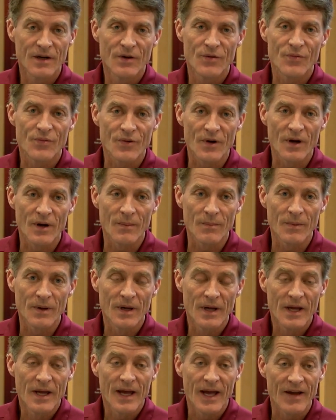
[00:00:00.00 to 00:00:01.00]
from
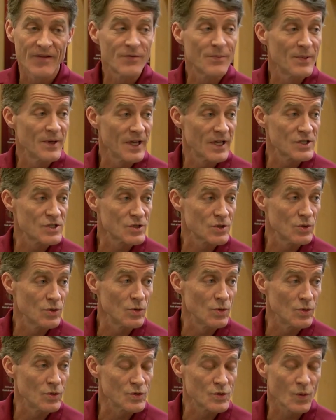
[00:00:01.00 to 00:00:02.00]
FBS
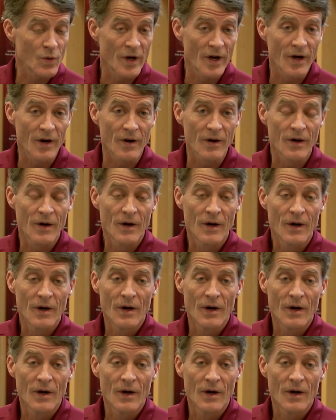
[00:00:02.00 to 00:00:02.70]
schools where